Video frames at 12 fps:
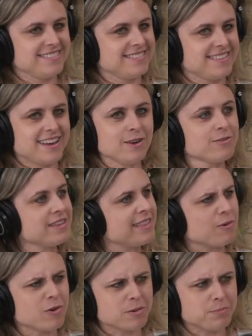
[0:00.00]
I don't think they
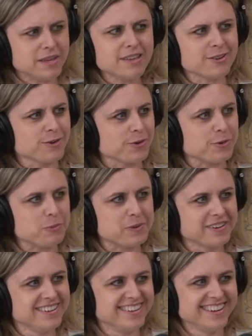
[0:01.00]
want to be in a group.
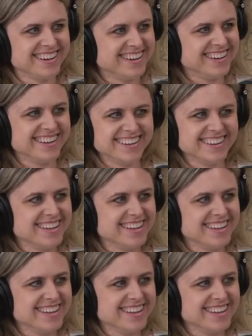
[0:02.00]
for sure not.